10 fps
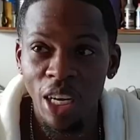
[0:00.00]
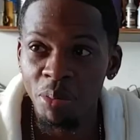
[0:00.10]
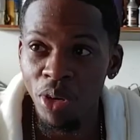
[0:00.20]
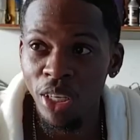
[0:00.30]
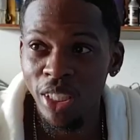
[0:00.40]
I
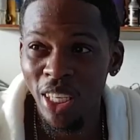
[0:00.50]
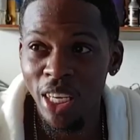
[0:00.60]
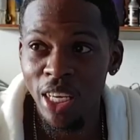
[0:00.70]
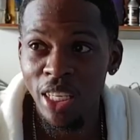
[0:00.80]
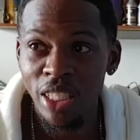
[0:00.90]
bought
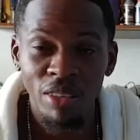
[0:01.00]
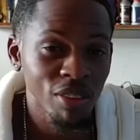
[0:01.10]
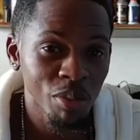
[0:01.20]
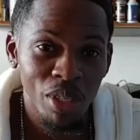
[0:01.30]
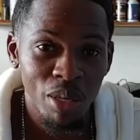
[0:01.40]
a
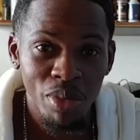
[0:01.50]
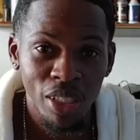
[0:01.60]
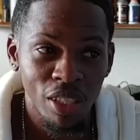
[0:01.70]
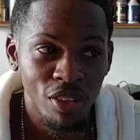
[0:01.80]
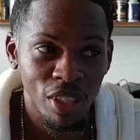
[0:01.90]

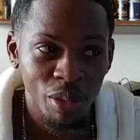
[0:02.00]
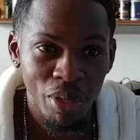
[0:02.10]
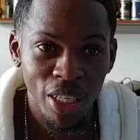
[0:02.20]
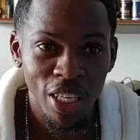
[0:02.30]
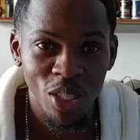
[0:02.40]
70mm throttle
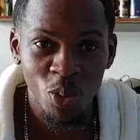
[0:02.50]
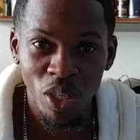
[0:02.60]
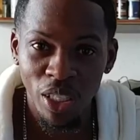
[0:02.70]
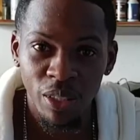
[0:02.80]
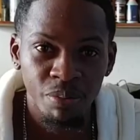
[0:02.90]
body as
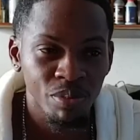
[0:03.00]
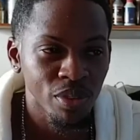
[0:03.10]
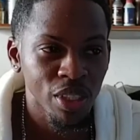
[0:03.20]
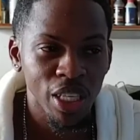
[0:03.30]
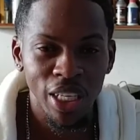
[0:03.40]
well.
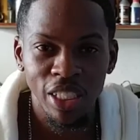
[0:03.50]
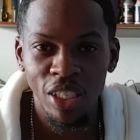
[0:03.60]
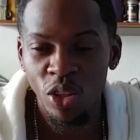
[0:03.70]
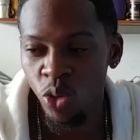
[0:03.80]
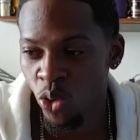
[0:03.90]
I
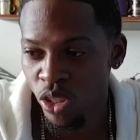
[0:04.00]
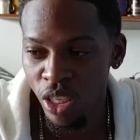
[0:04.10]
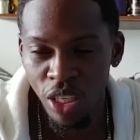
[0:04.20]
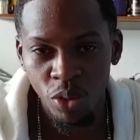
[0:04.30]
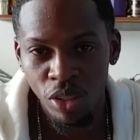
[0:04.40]
sent those
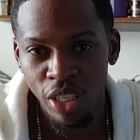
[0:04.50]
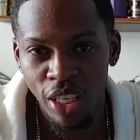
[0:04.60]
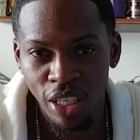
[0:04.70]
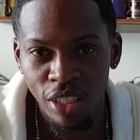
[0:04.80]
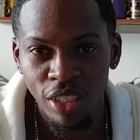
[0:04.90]
along with the
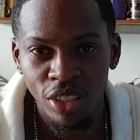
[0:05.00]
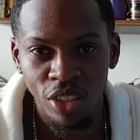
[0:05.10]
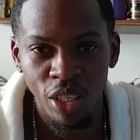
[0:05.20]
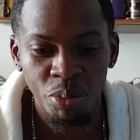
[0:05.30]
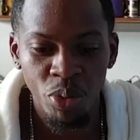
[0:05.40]
head
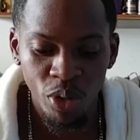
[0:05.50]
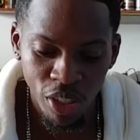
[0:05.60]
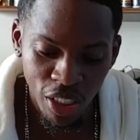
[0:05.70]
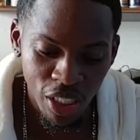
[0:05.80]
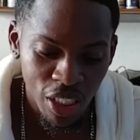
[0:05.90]
to get
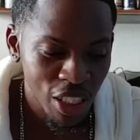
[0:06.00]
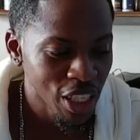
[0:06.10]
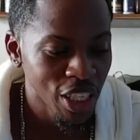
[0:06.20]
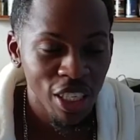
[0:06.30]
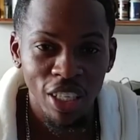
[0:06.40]
ported.
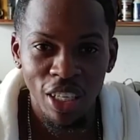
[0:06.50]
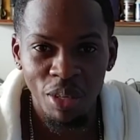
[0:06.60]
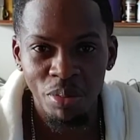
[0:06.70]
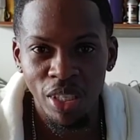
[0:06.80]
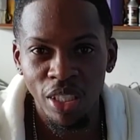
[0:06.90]
You know
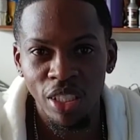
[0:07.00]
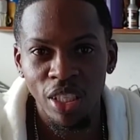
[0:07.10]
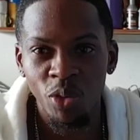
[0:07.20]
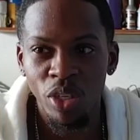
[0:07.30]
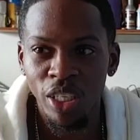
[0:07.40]
what I mean?
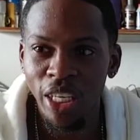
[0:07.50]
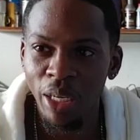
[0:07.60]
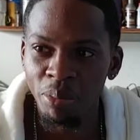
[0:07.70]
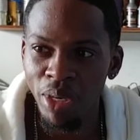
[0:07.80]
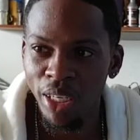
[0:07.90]
When it
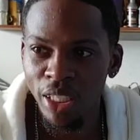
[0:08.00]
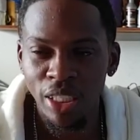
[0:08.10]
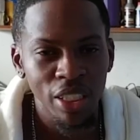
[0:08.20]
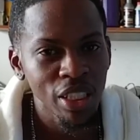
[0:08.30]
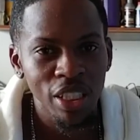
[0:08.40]
came back,
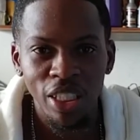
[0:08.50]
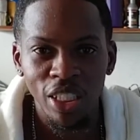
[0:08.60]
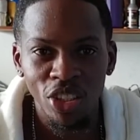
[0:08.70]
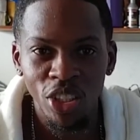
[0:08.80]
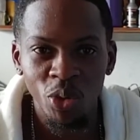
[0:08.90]

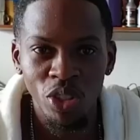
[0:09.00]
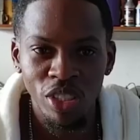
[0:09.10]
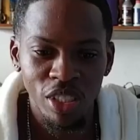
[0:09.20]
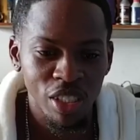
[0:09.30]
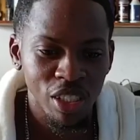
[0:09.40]
you know, it
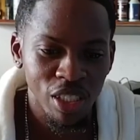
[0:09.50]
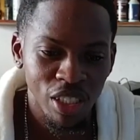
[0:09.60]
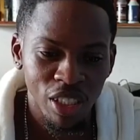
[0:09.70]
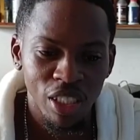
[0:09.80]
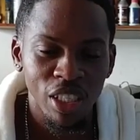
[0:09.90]
was
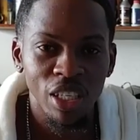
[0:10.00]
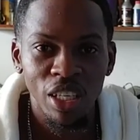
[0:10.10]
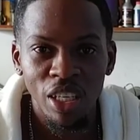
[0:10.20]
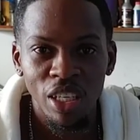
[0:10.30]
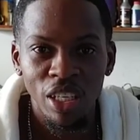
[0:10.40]

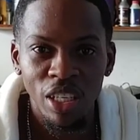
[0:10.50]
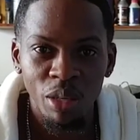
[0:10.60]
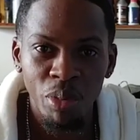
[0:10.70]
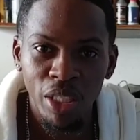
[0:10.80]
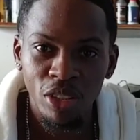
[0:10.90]

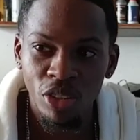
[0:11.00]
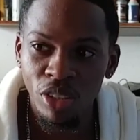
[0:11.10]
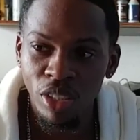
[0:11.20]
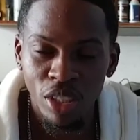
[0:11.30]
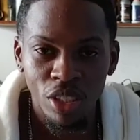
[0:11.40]
back to,
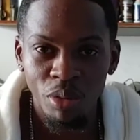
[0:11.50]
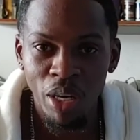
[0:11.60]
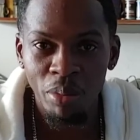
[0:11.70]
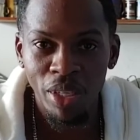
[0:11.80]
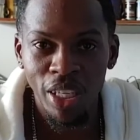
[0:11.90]
you know,
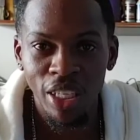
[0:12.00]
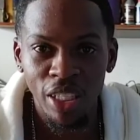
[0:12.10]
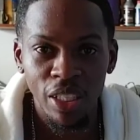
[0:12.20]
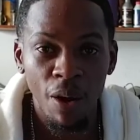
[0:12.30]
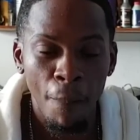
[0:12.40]
my
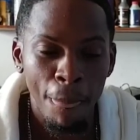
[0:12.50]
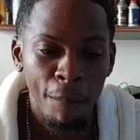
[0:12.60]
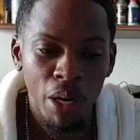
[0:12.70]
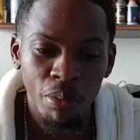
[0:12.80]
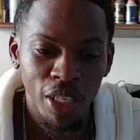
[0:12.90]
mechanic.
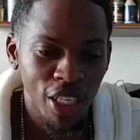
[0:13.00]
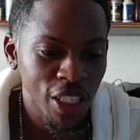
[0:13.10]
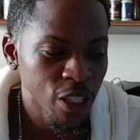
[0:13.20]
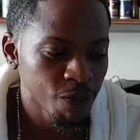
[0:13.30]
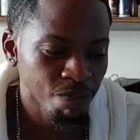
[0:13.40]
My
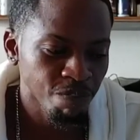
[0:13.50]
mechanic,